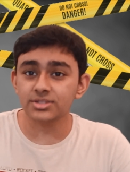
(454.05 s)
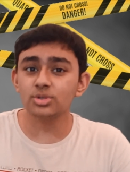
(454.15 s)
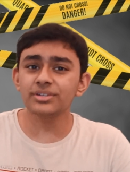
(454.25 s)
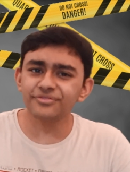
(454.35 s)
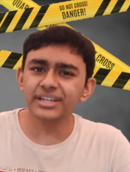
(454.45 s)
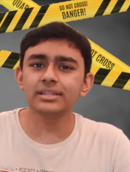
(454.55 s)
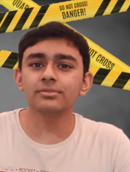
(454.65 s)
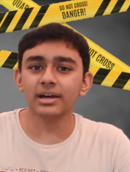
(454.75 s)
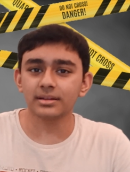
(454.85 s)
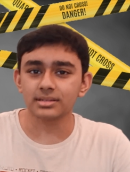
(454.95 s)
to defeat the
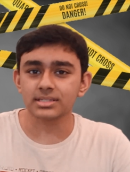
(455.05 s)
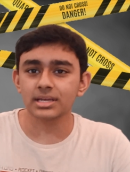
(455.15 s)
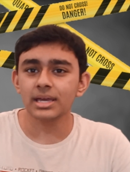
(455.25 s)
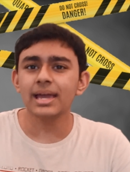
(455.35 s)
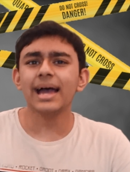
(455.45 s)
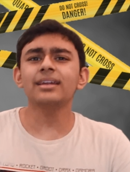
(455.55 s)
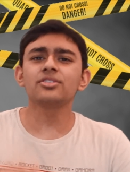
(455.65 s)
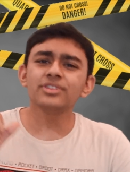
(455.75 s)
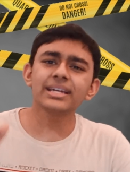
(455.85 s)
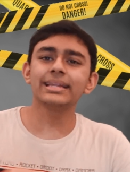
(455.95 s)
virus, and
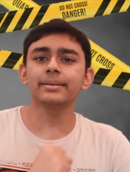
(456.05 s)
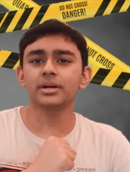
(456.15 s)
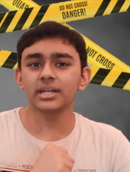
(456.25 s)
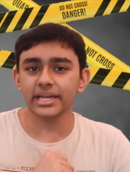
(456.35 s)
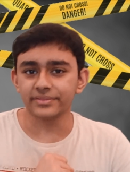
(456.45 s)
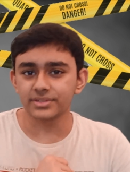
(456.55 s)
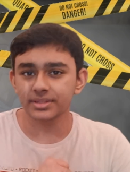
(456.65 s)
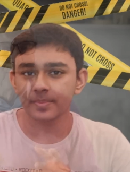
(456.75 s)
reclaim our lives.